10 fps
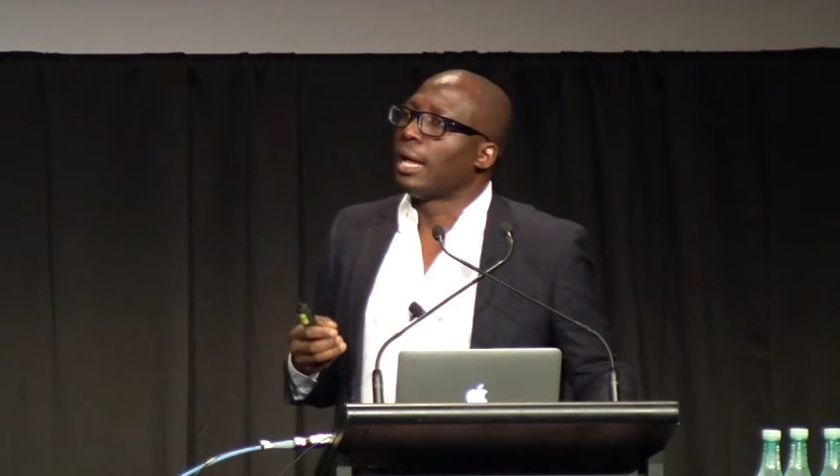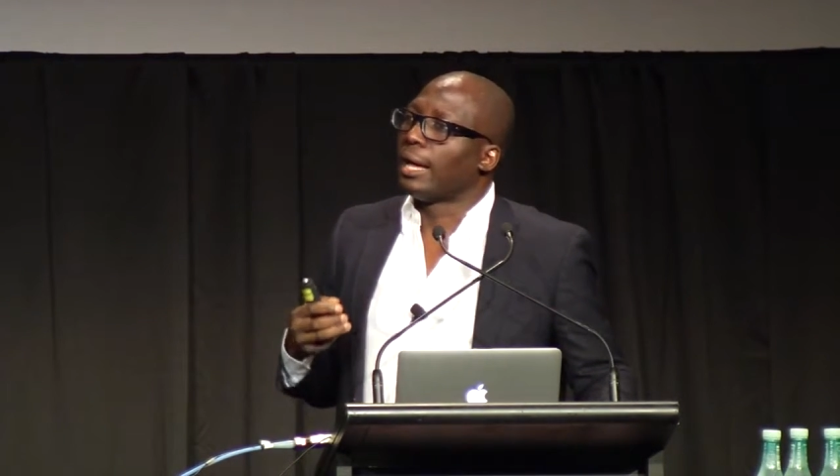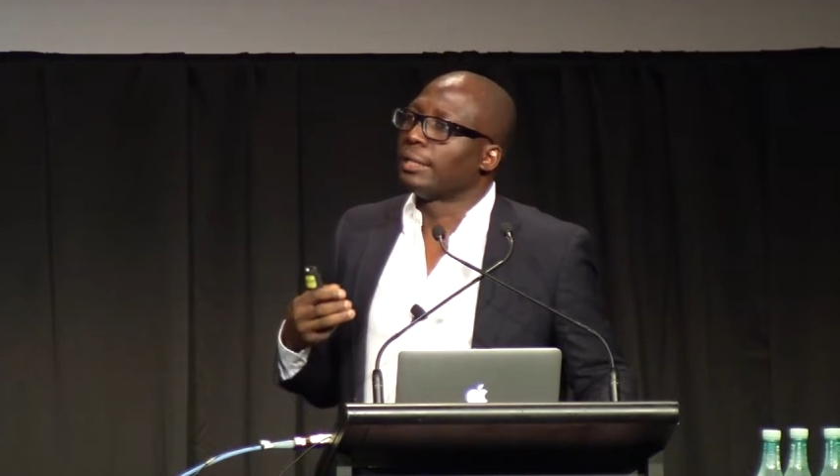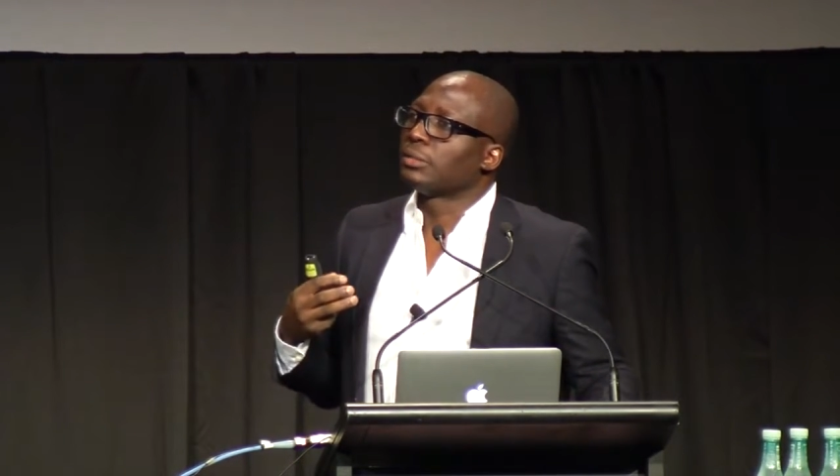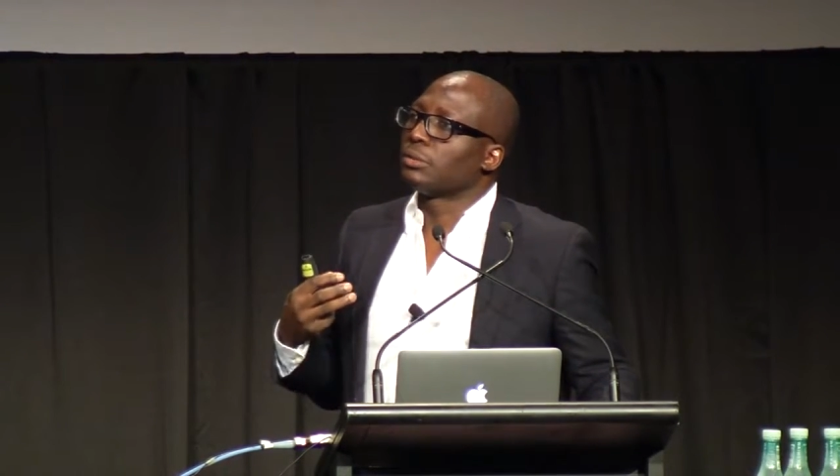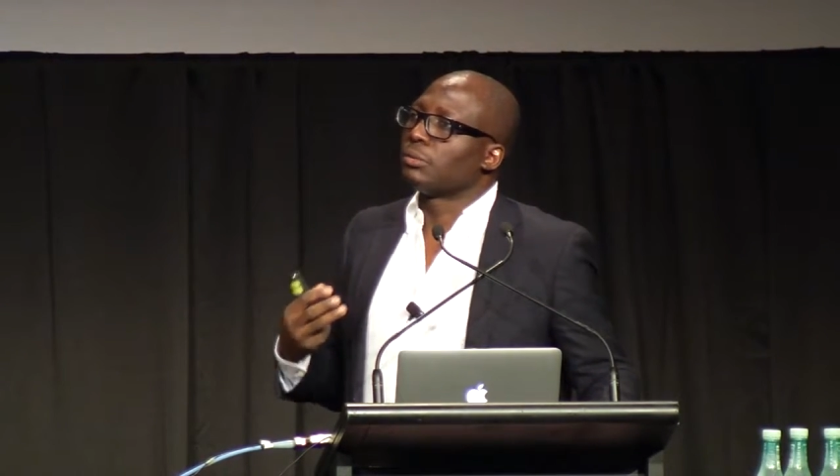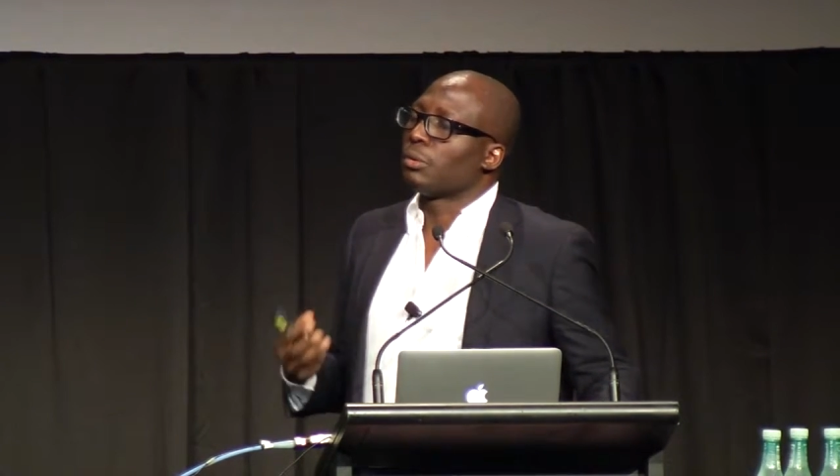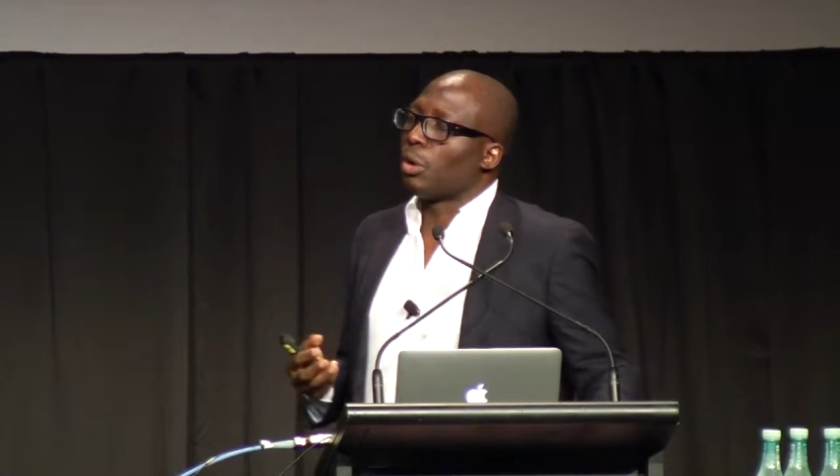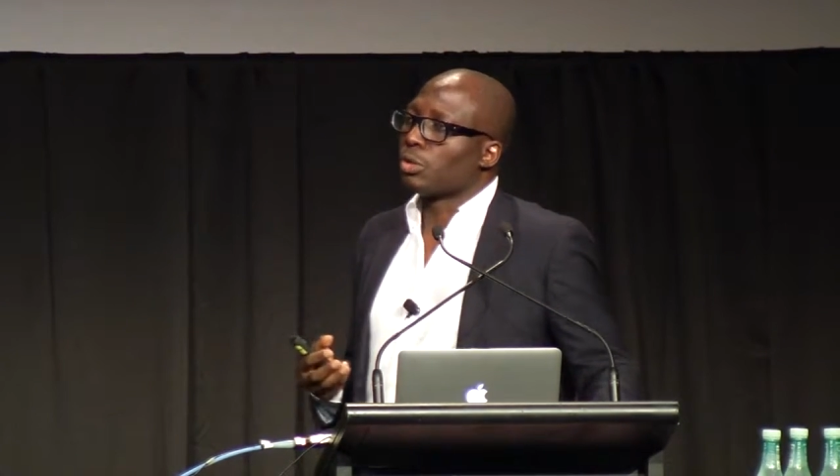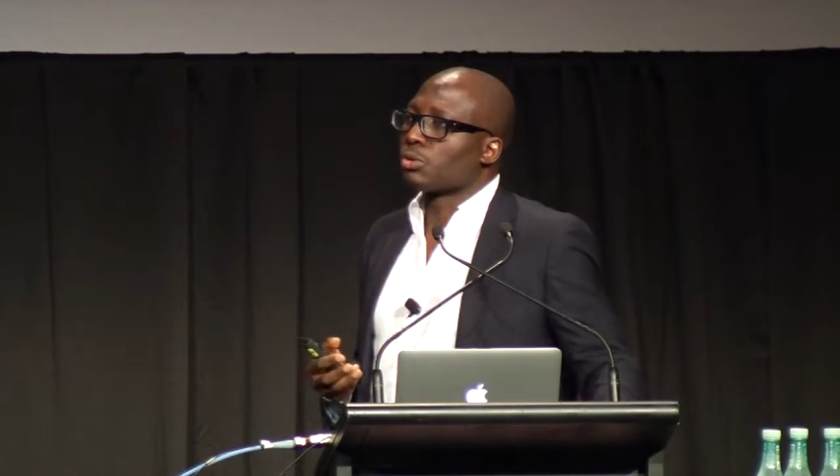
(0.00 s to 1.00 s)
and
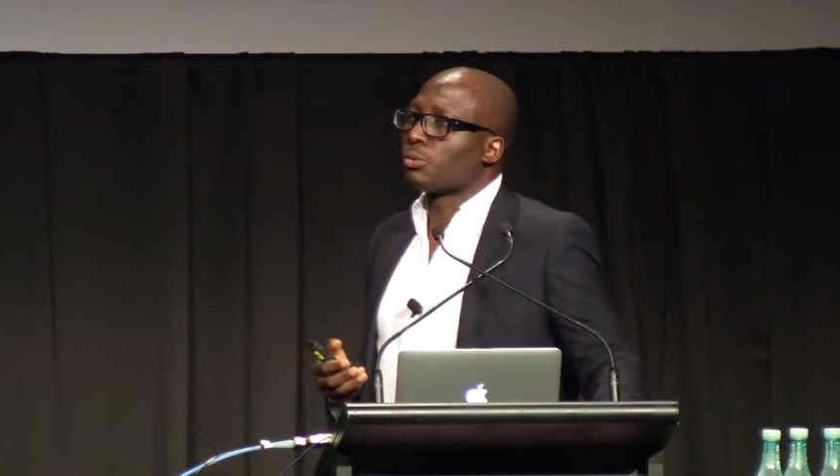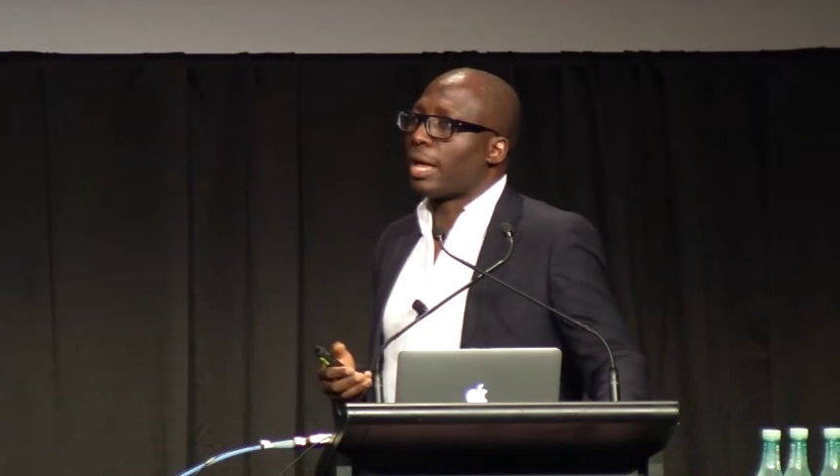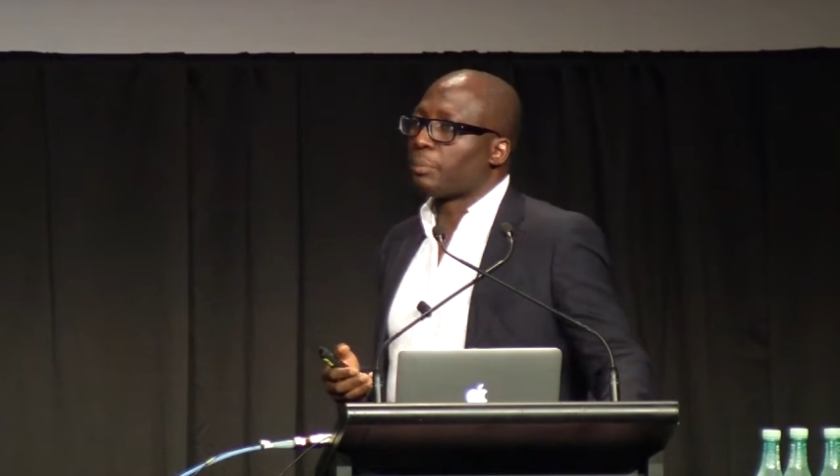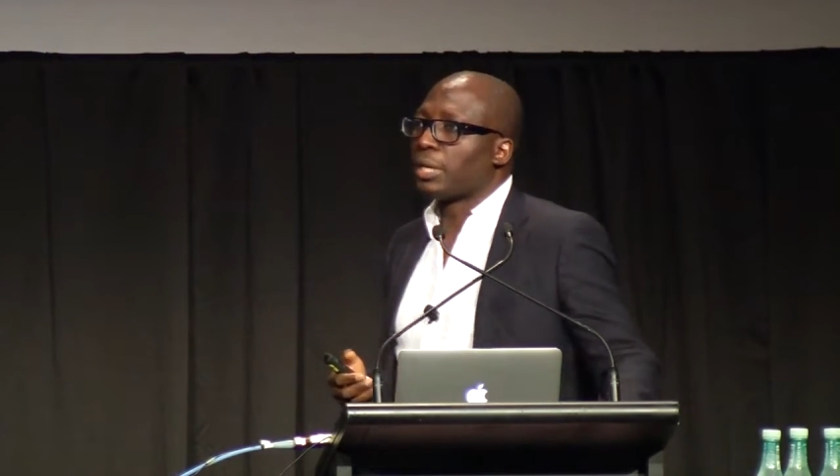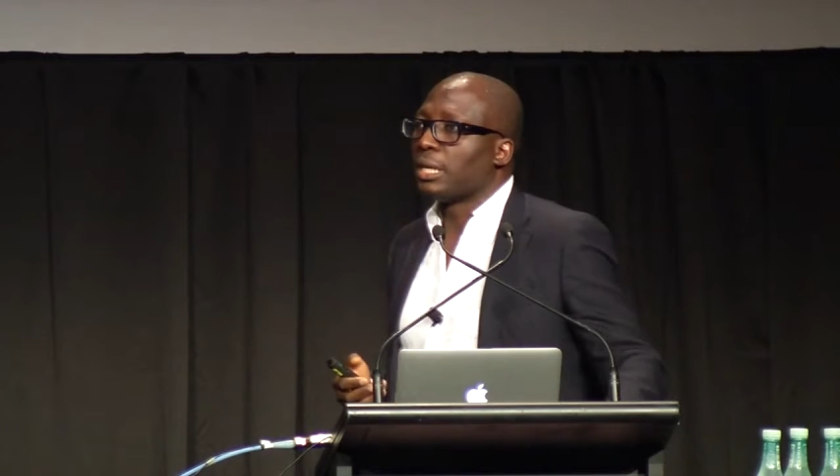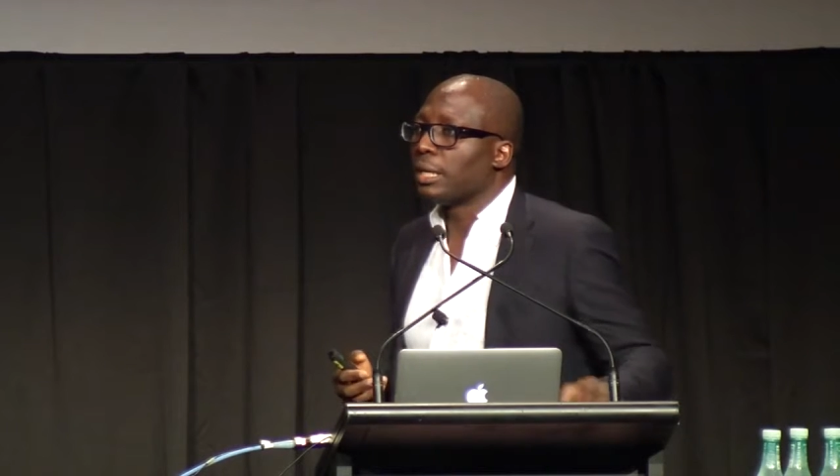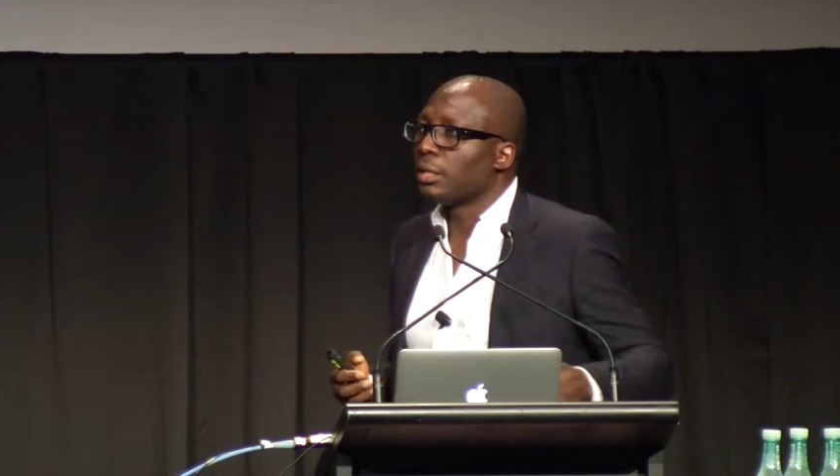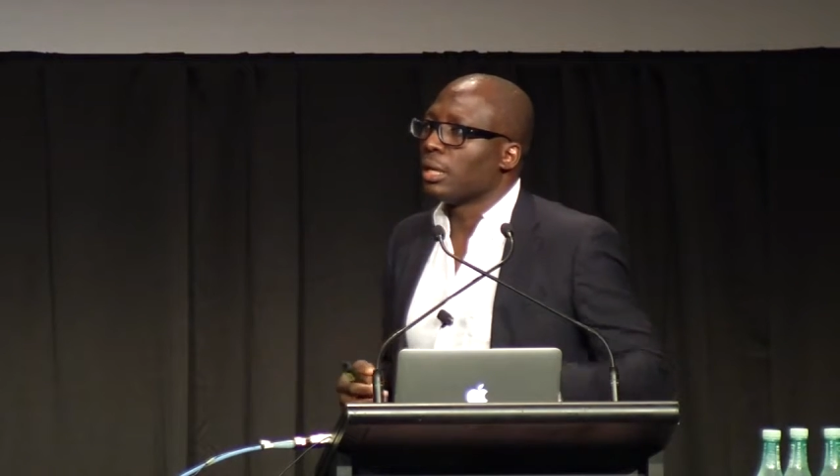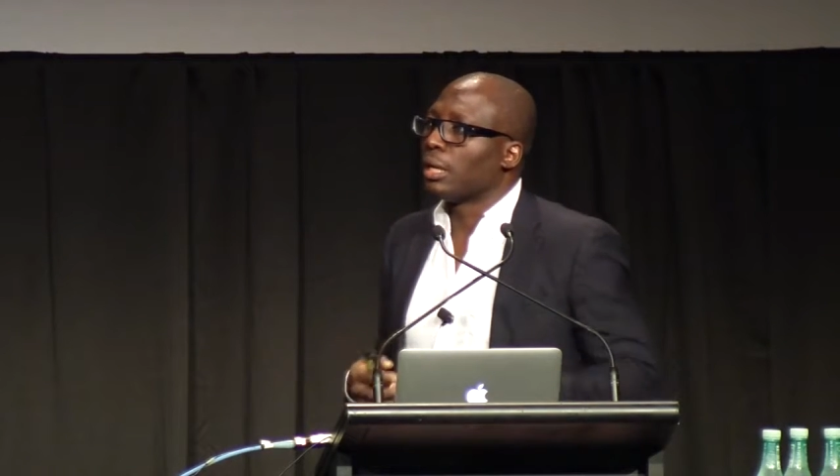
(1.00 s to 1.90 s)
also rapidly